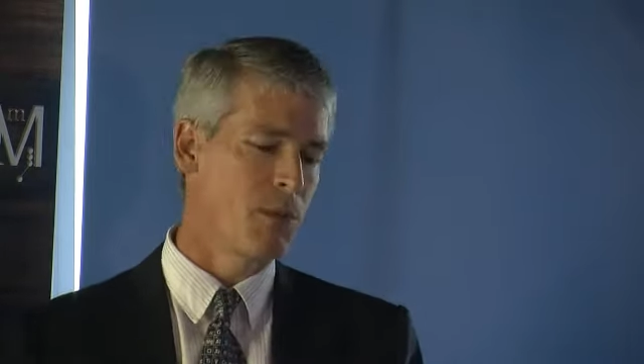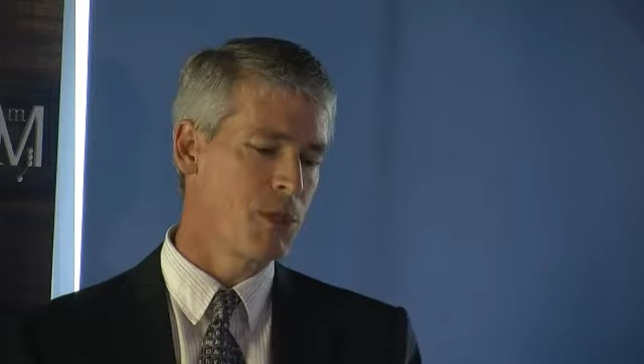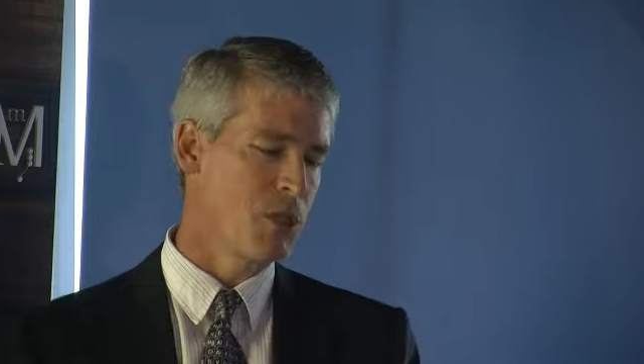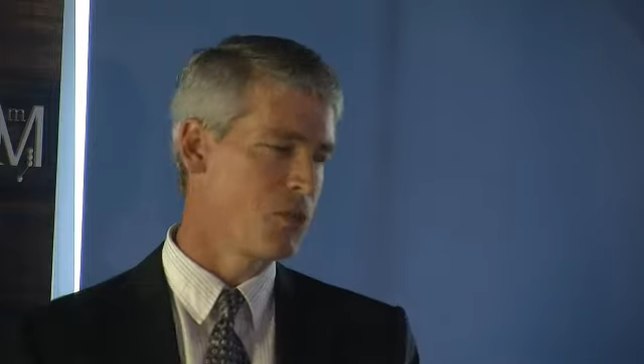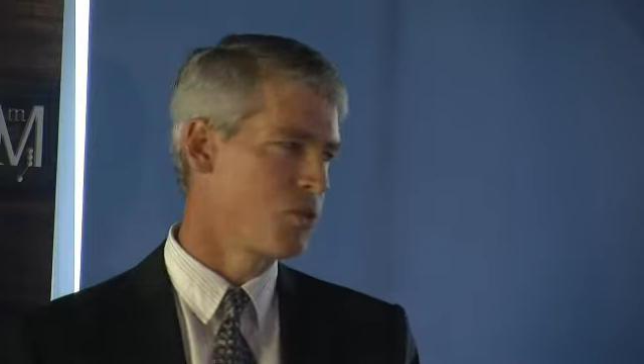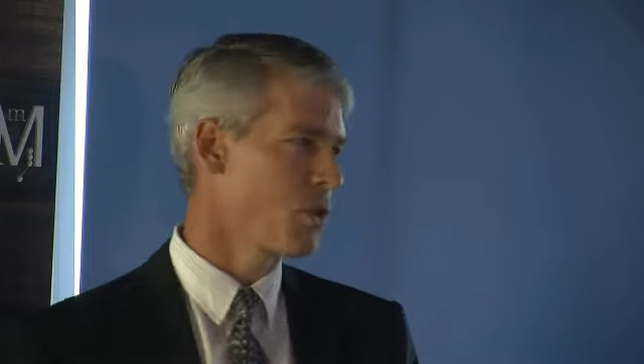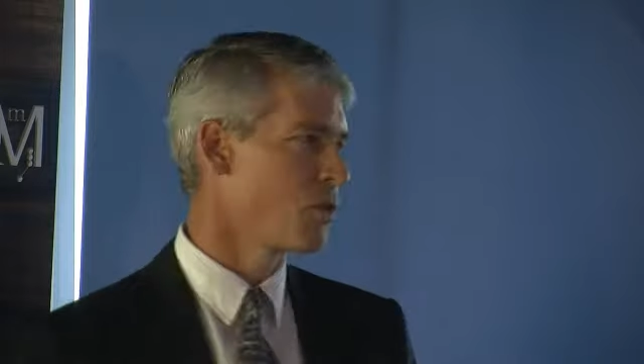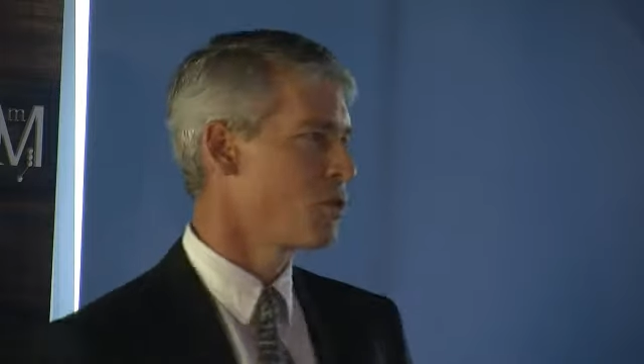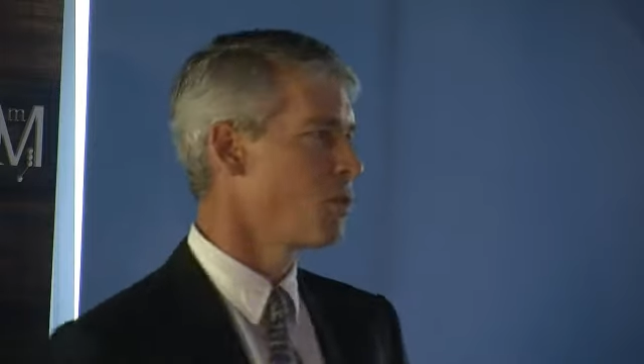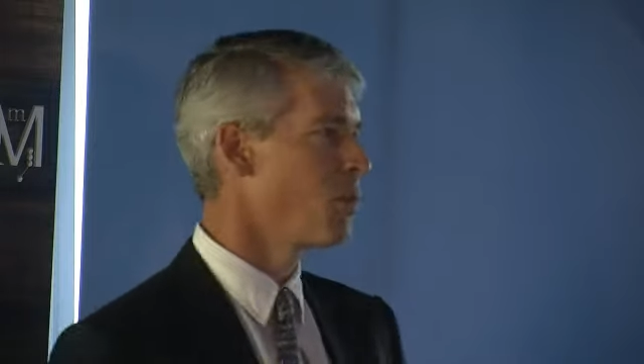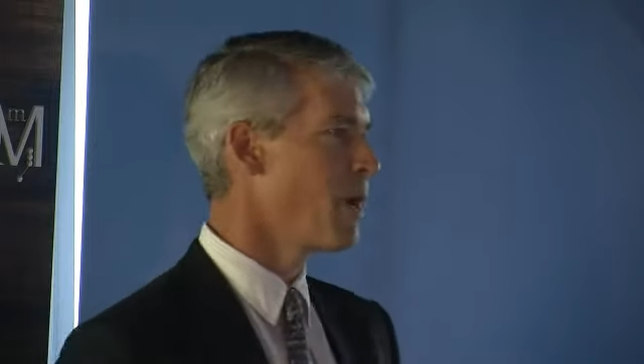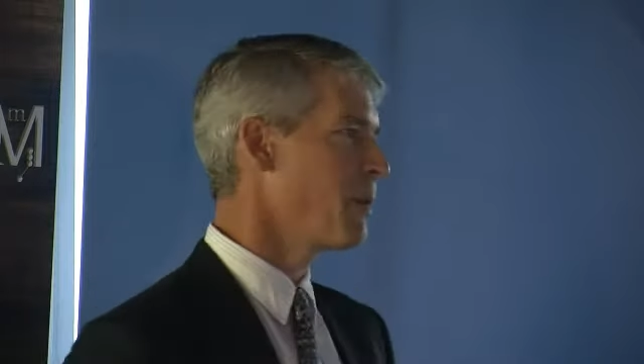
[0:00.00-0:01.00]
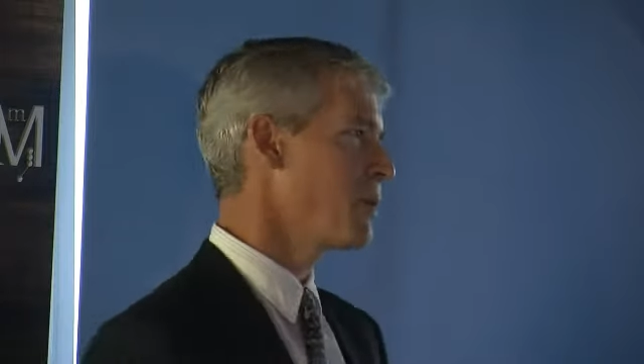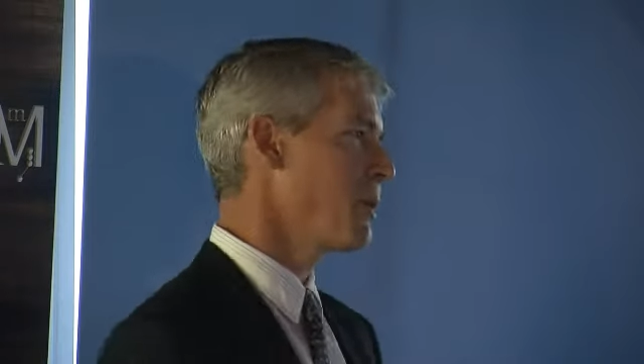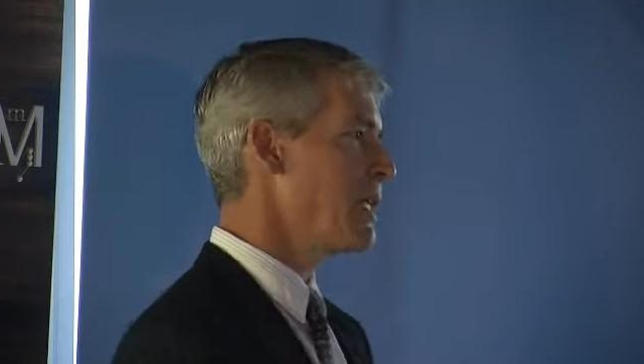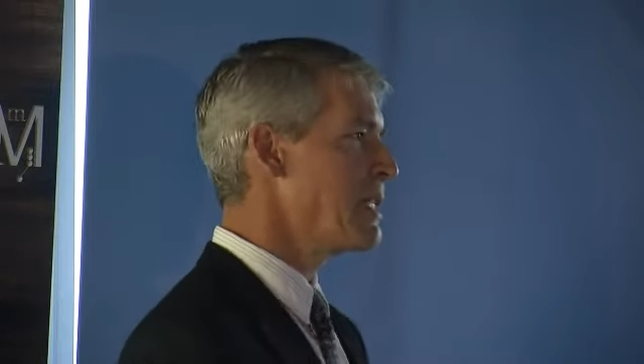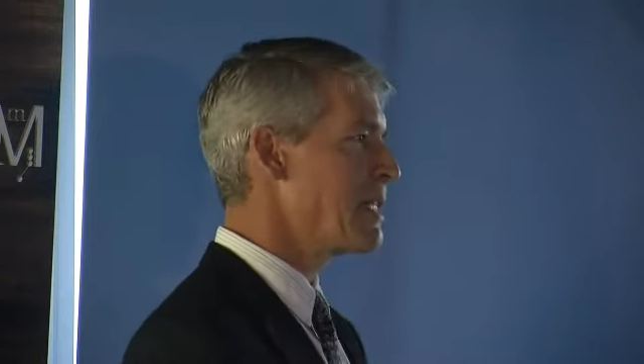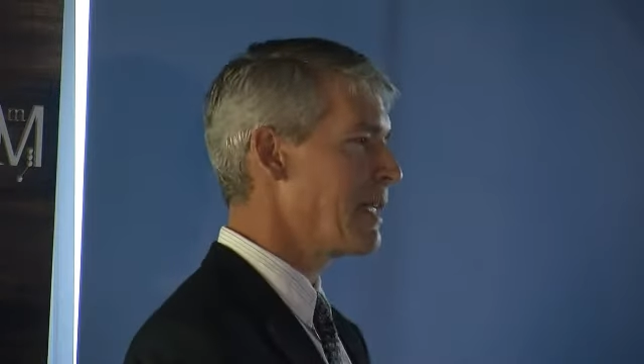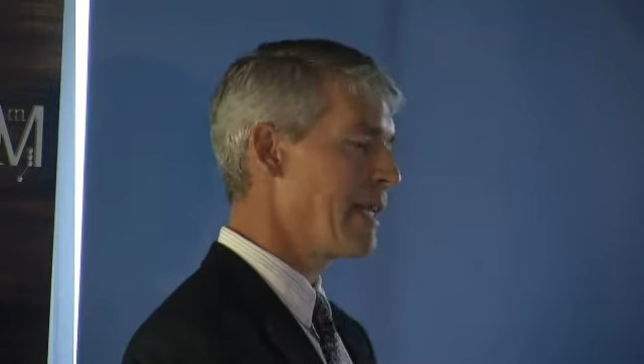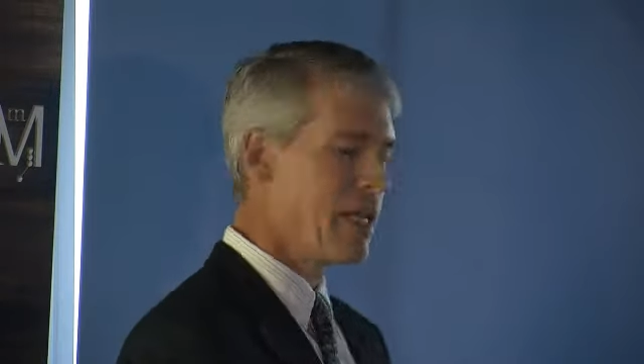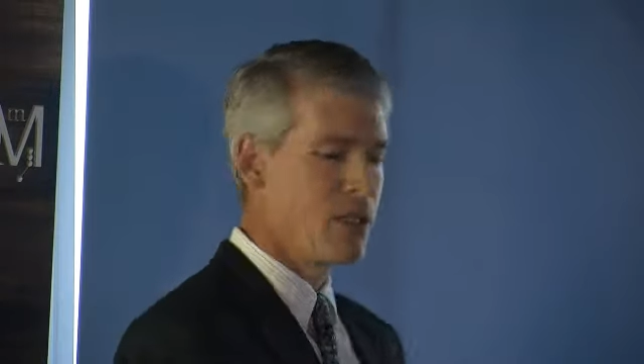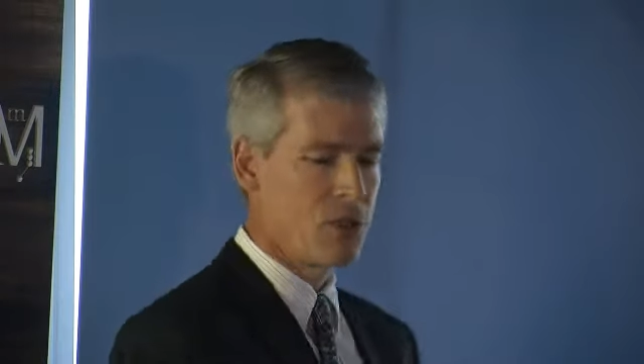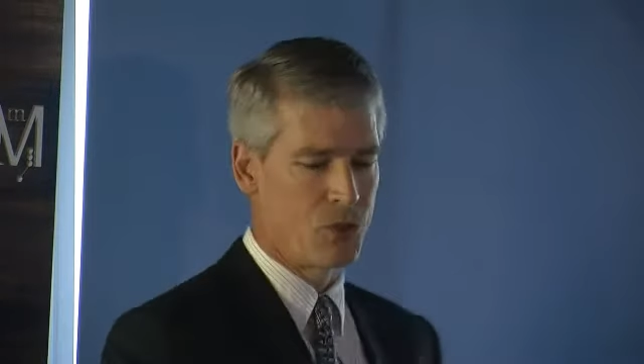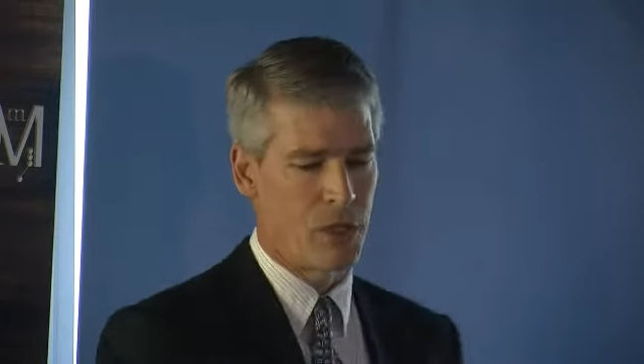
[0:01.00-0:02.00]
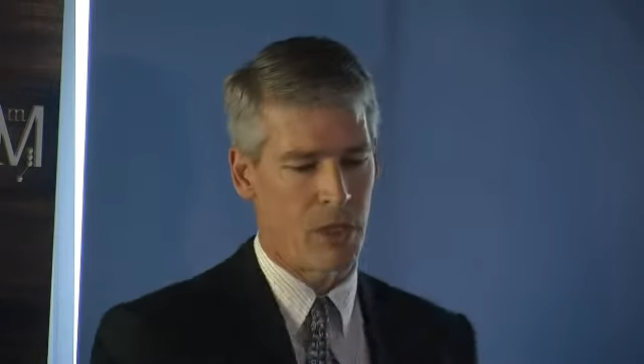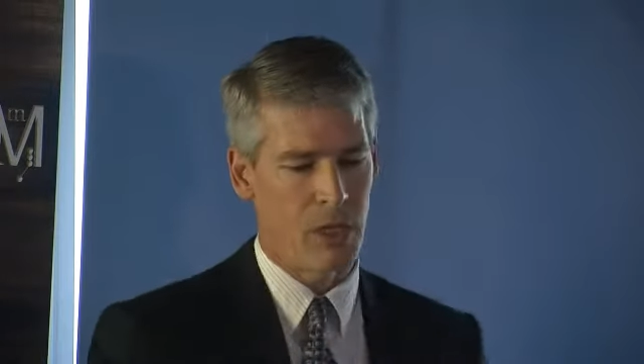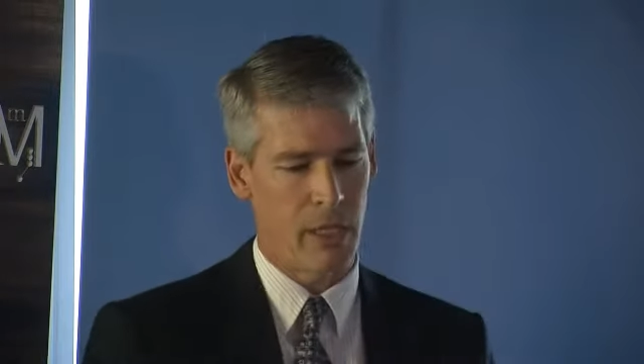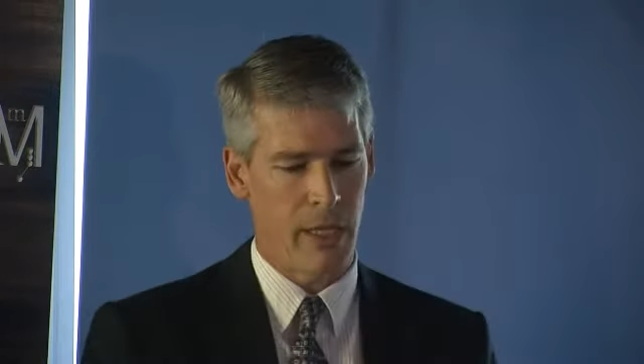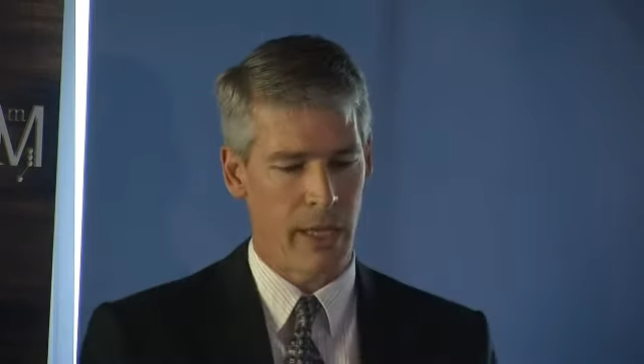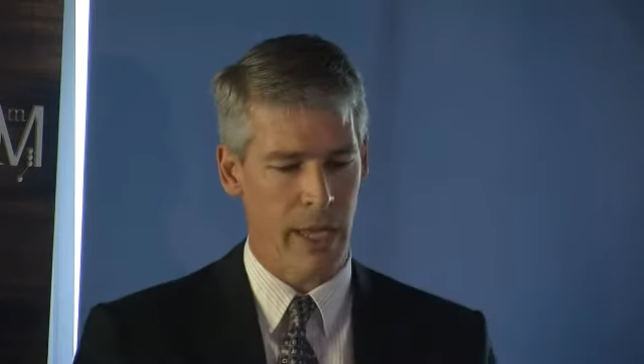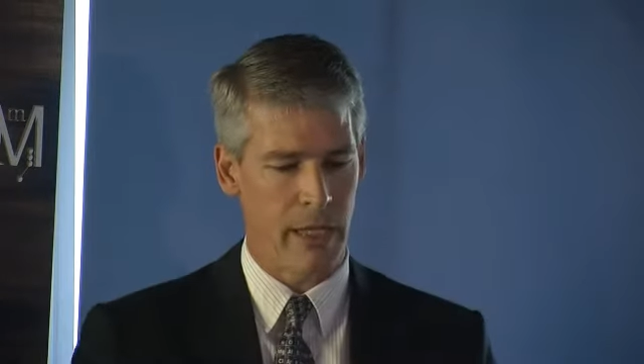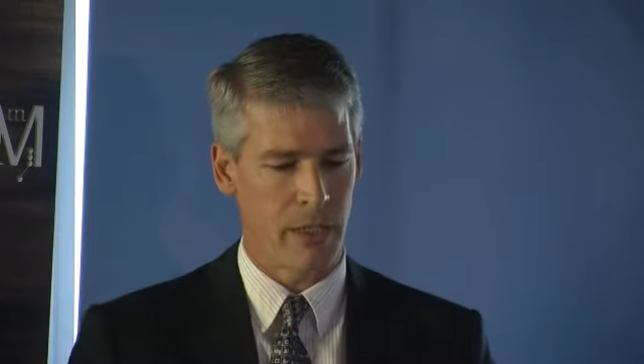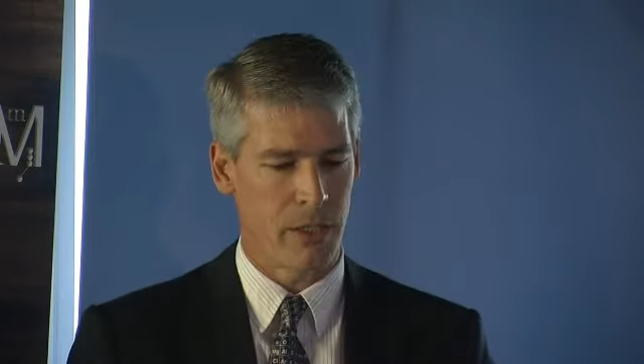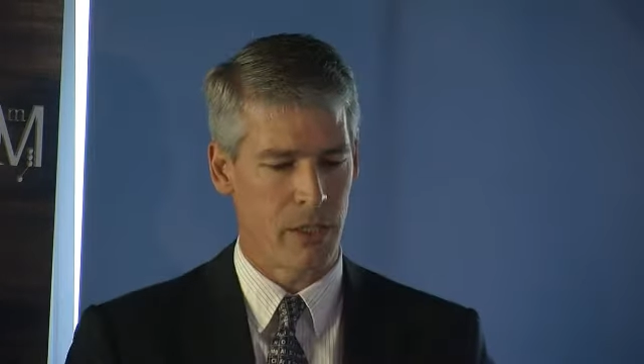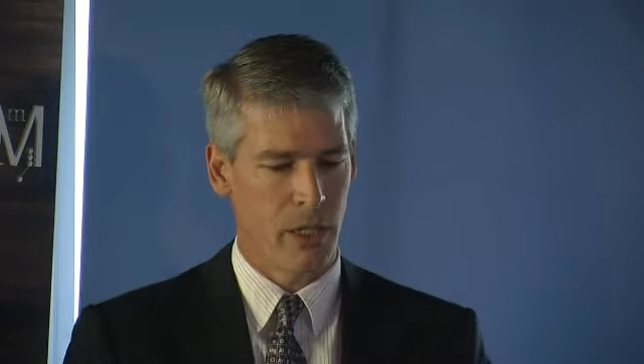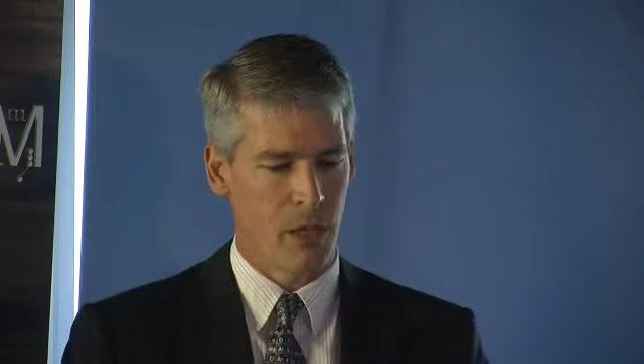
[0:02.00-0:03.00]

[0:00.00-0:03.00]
We just drilled to where we could easily get the drill, and